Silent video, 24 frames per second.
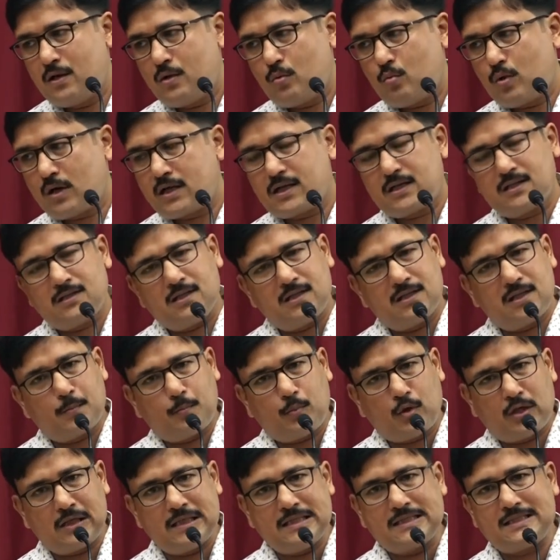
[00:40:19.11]
what are the other
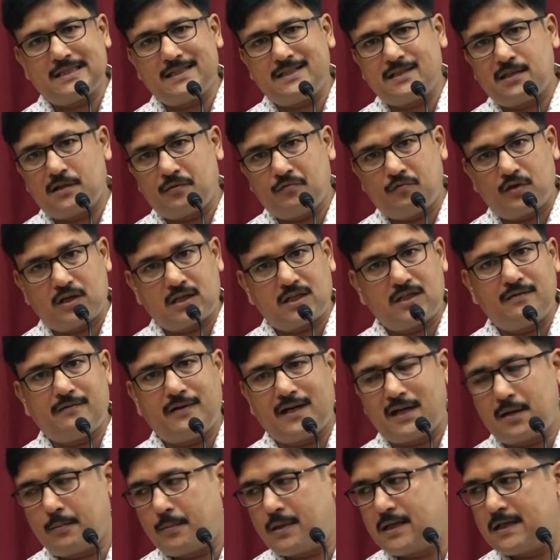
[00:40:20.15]
policies and work
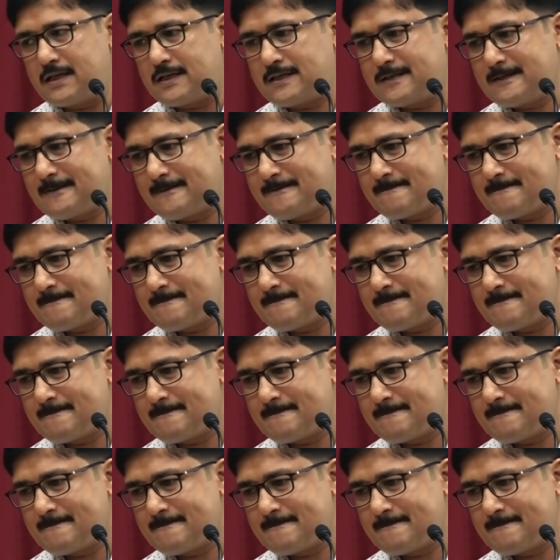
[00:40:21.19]
environment.